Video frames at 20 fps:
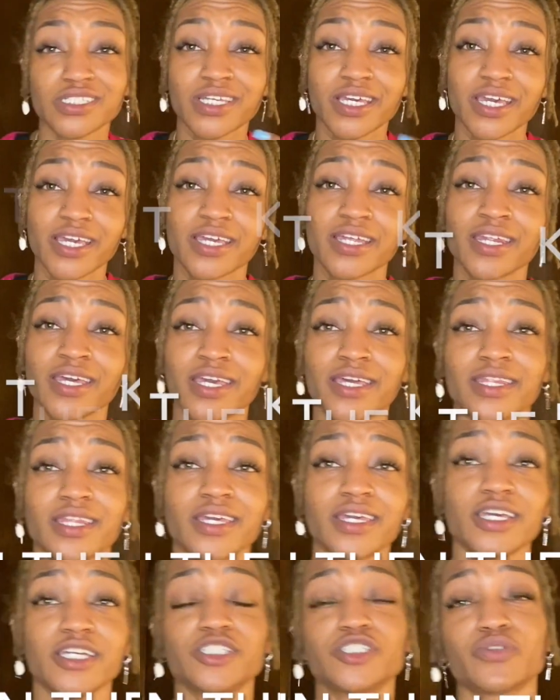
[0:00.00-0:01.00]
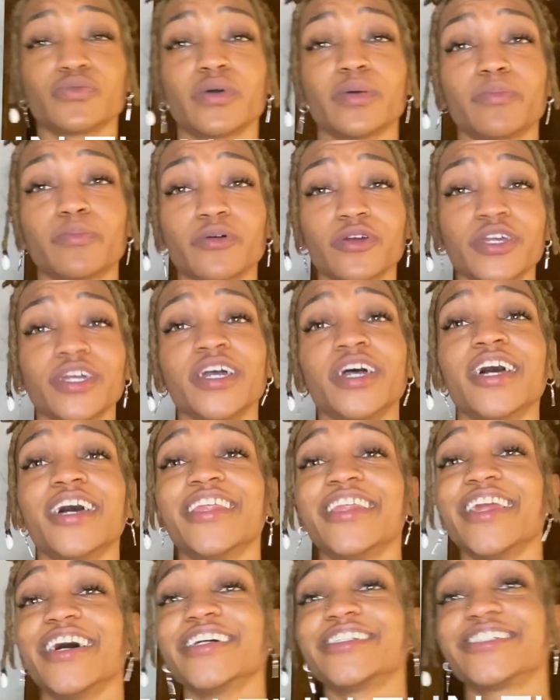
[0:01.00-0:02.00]
kicking it in the kitchen with Bree.
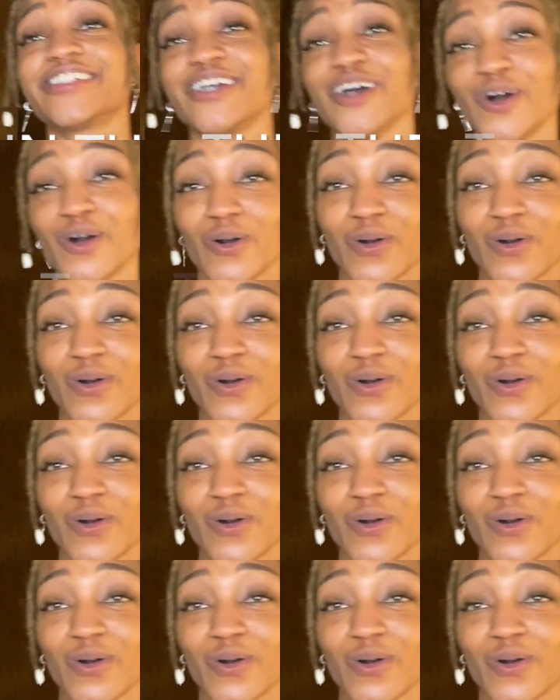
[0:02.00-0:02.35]
Let's go.